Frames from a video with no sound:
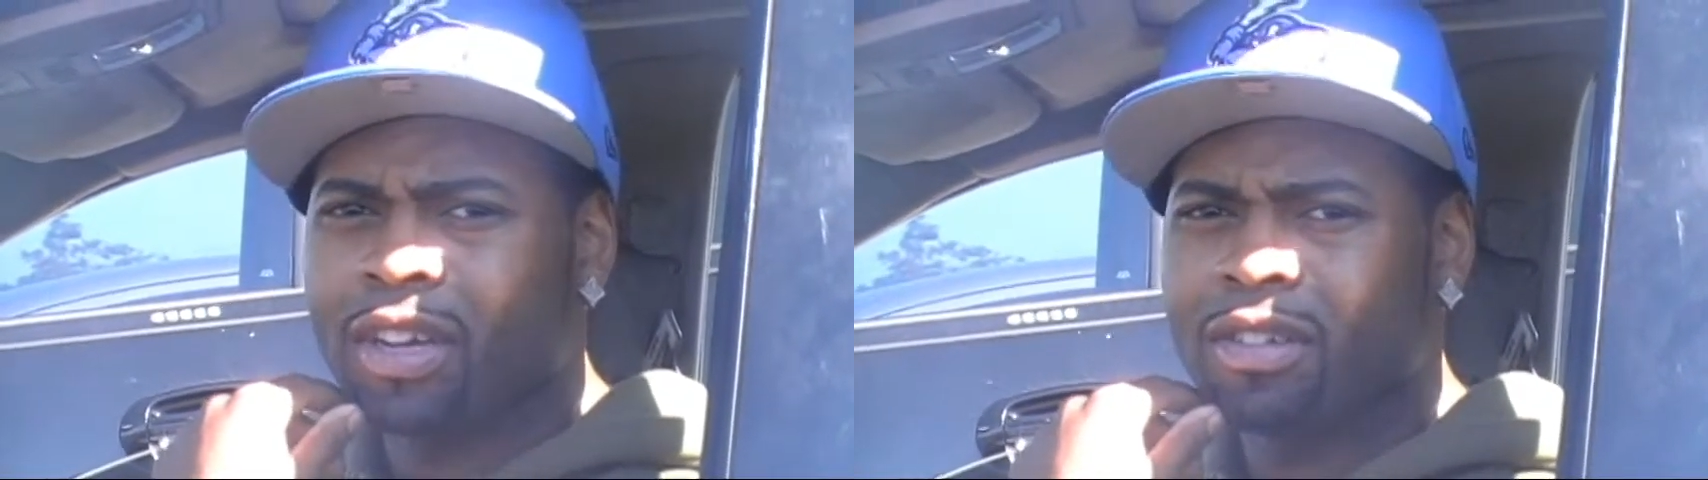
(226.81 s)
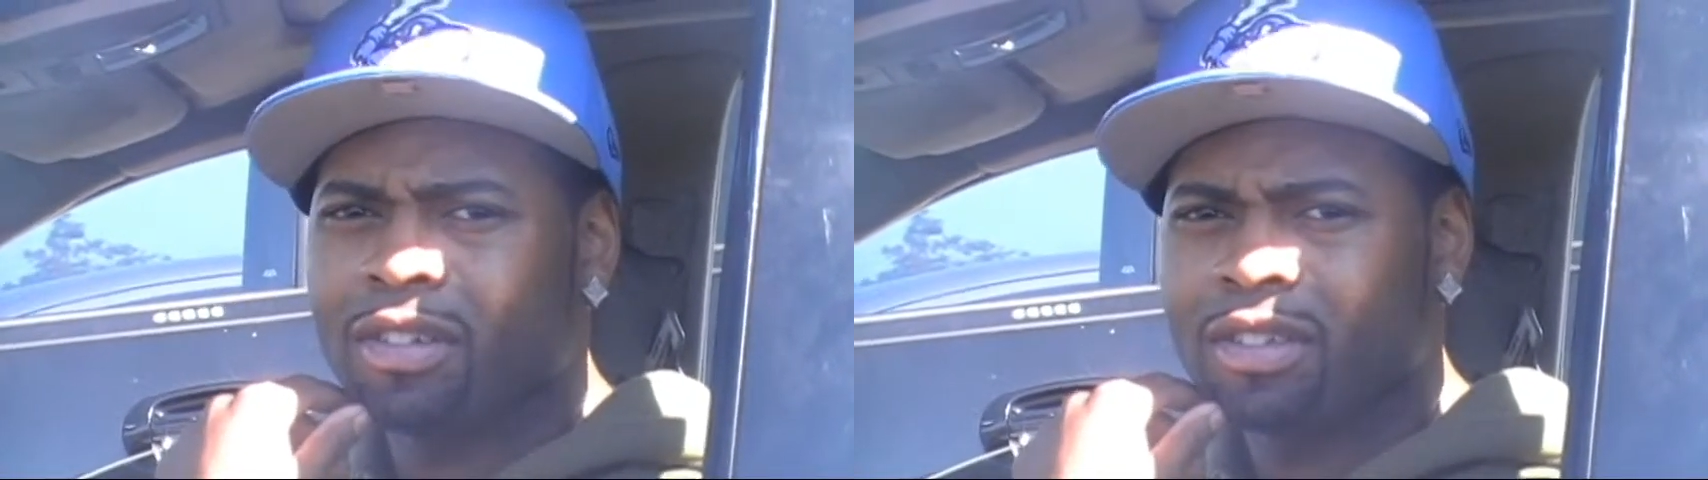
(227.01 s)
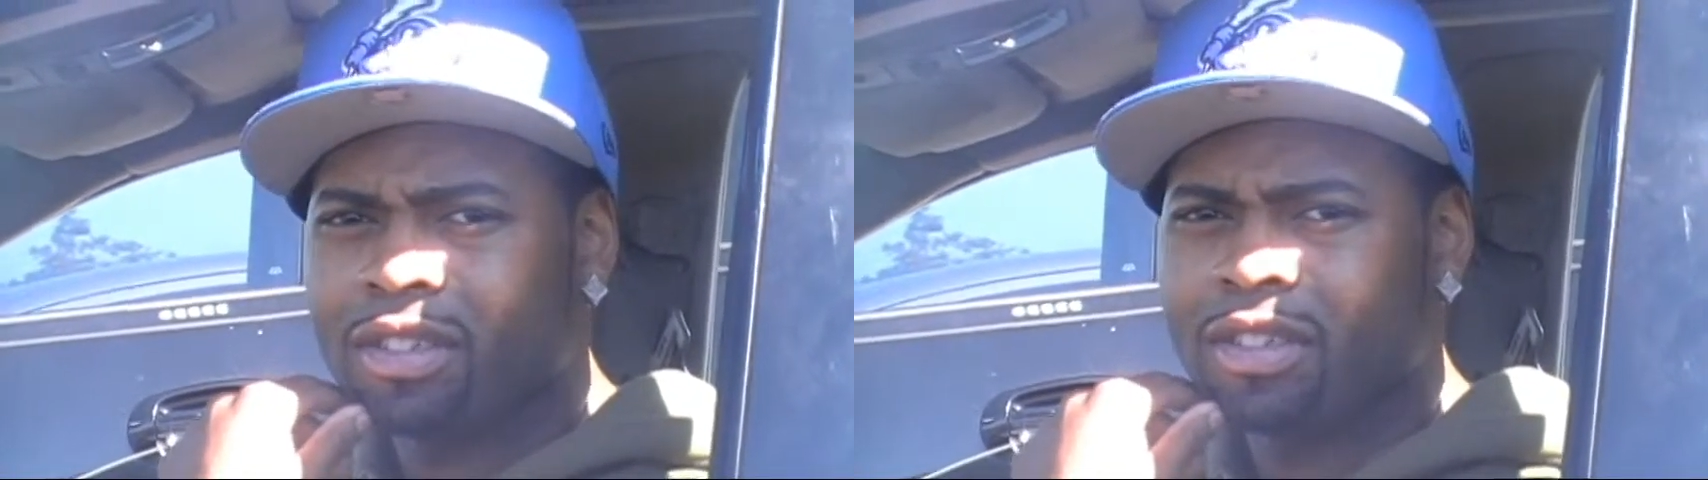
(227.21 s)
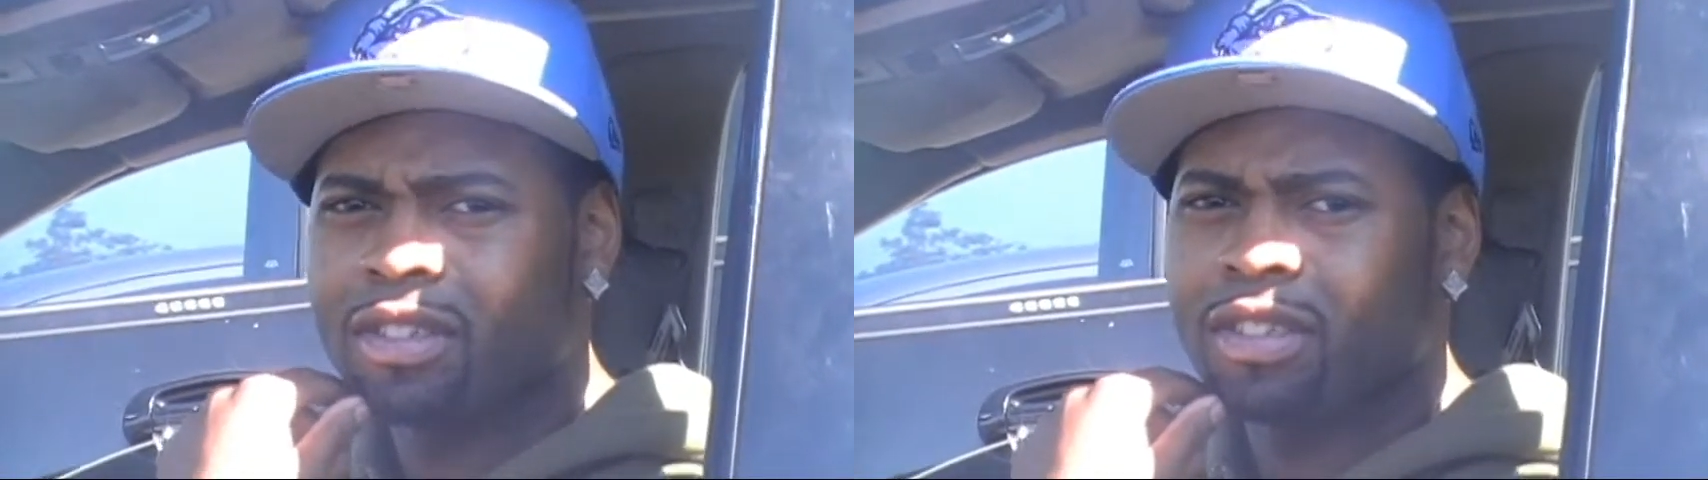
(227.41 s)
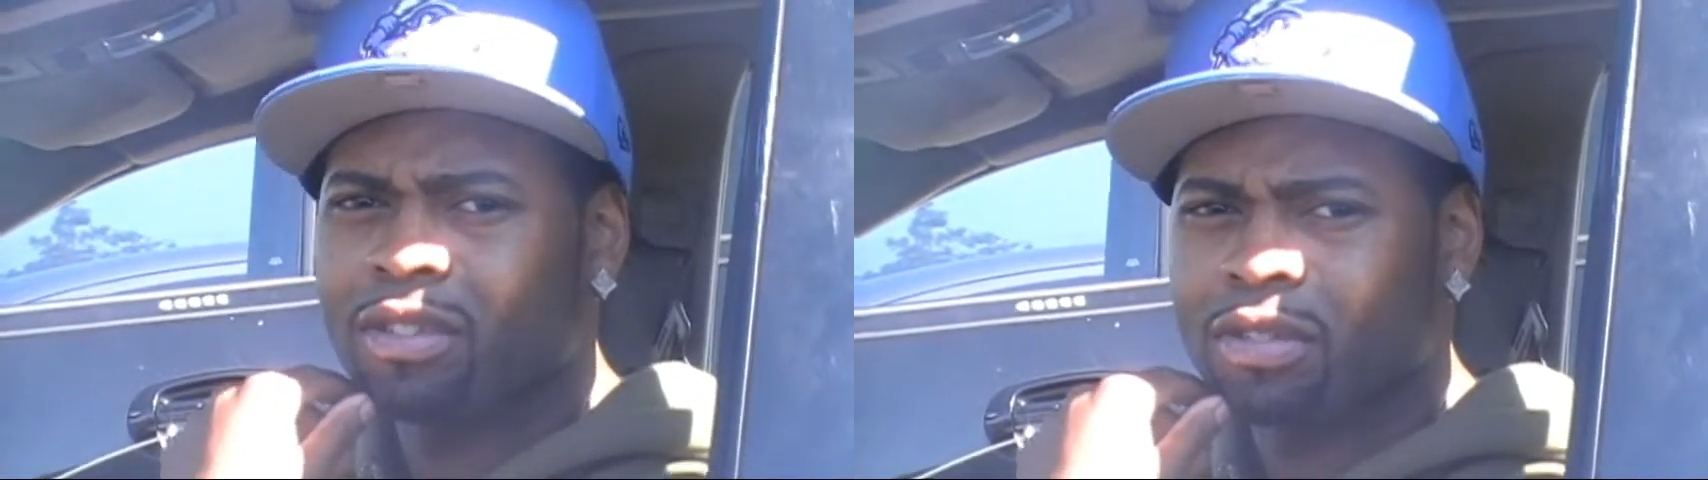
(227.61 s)
I think
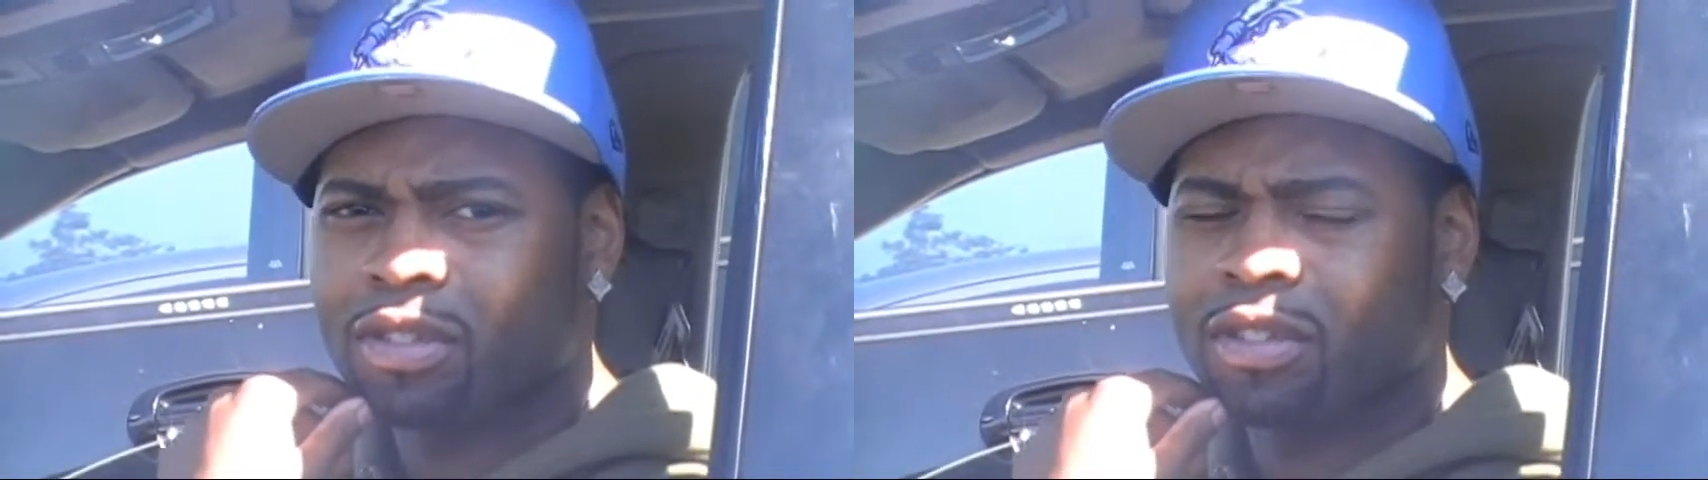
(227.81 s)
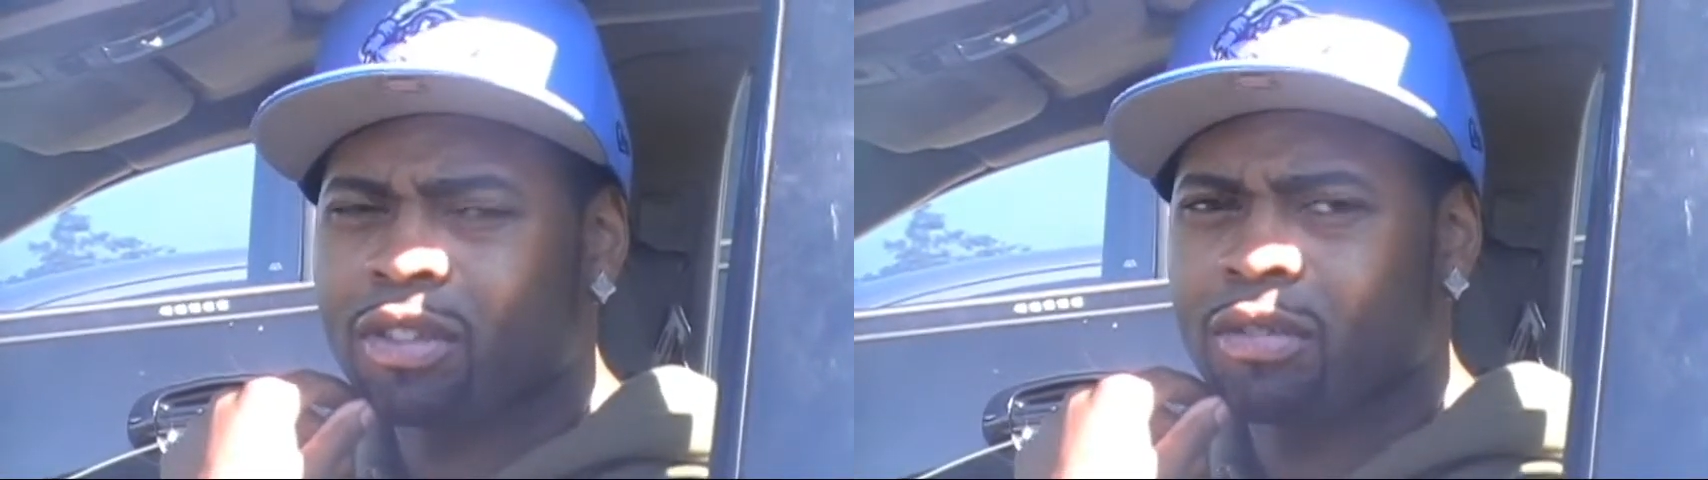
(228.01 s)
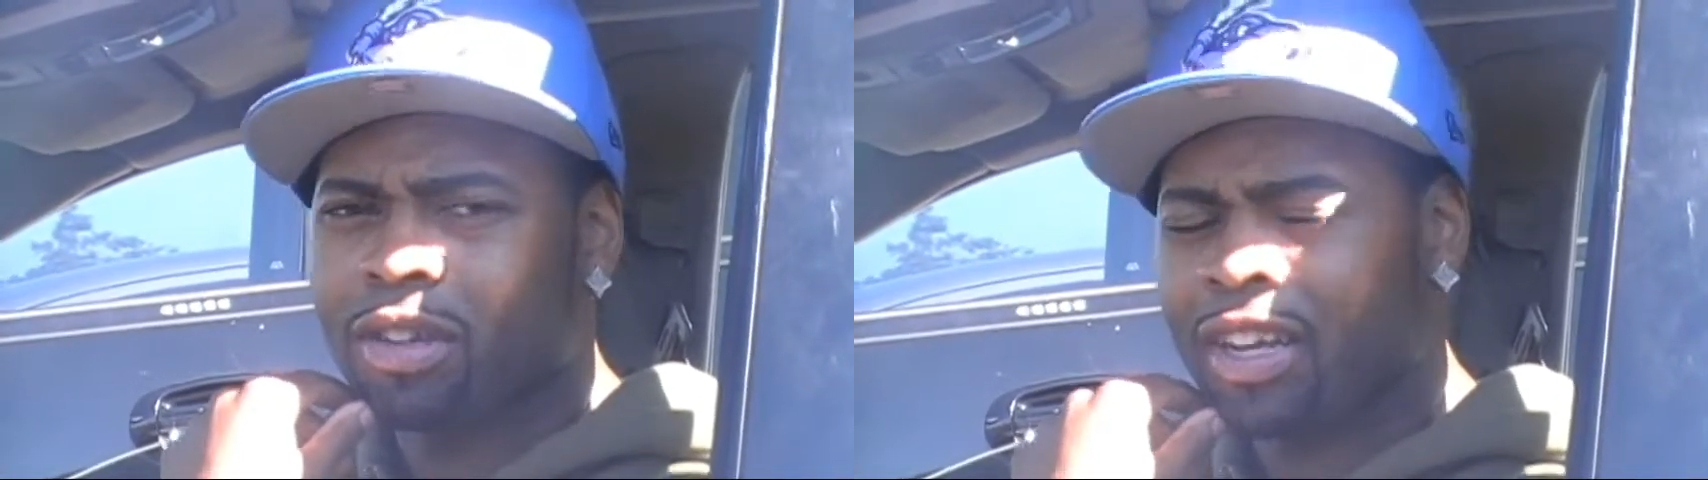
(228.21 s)
it's Steelers on their turnaround.